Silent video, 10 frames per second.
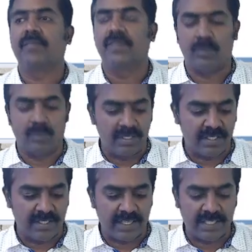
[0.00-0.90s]
What is the
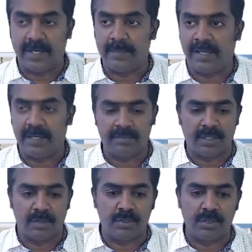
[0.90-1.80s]
sales made by him?
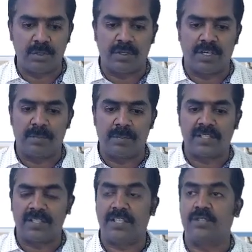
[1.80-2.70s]
1,200
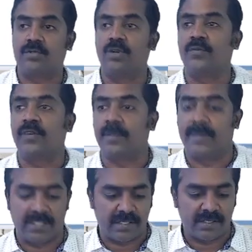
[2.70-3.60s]
boxes he sold for how
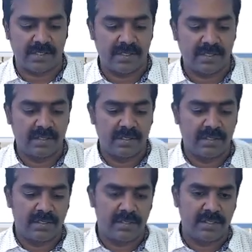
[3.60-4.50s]
much?
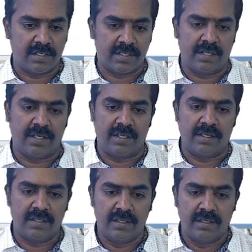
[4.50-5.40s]
600.
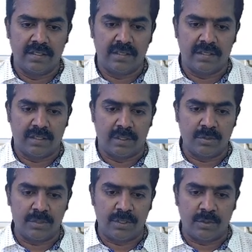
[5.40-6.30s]

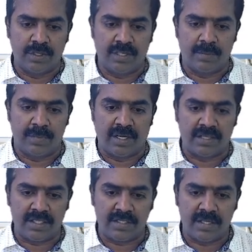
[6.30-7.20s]
1,200
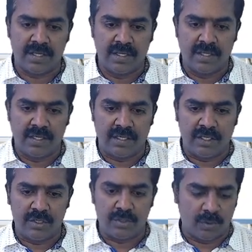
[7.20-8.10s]
boxes
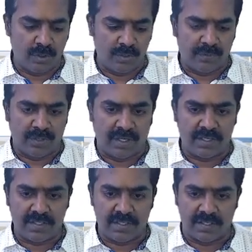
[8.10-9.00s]
he sold for
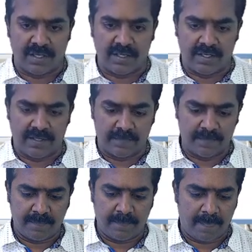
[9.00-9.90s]
600.
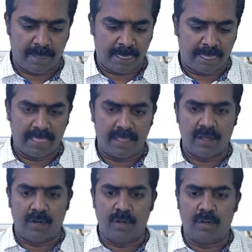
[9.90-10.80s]

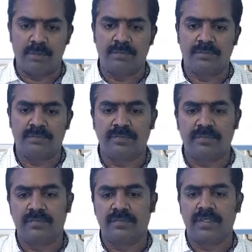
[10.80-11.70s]

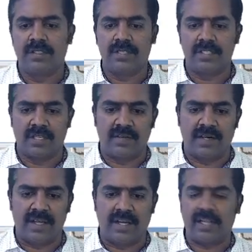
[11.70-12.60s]

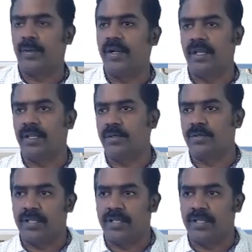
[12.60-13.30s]
7,20,000.